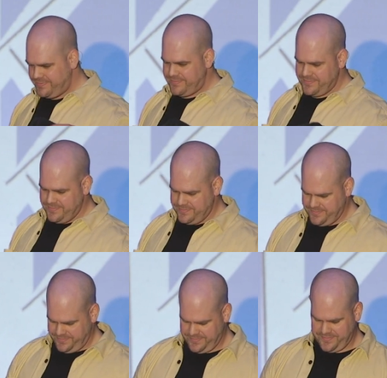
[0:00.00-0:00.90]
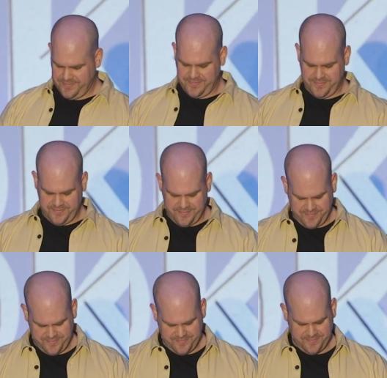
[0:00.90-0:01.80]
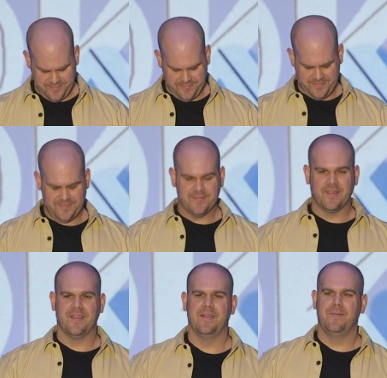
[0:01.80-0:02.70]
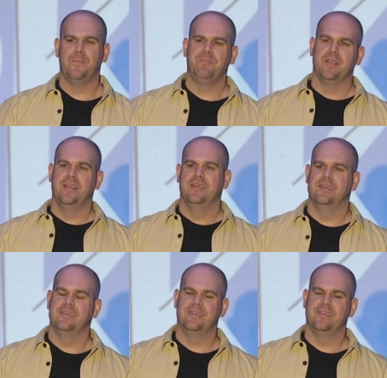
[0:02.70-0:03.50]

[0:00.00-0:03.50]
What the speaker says: (no one is talking)